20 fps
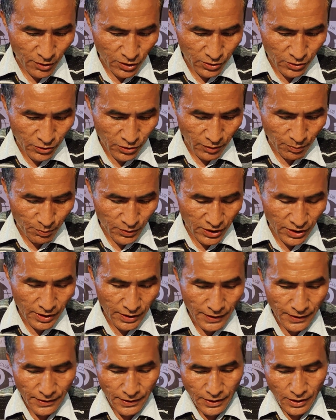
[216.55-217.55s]

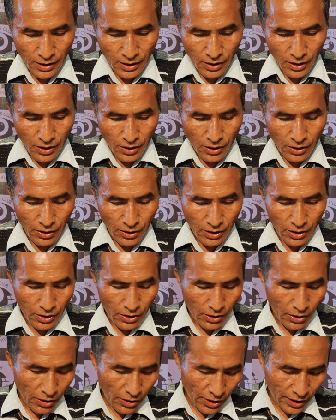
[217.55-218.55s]
photocopy
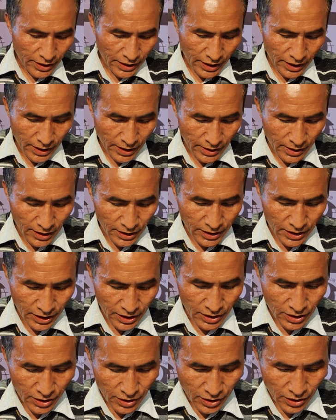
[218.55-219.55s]
or all the related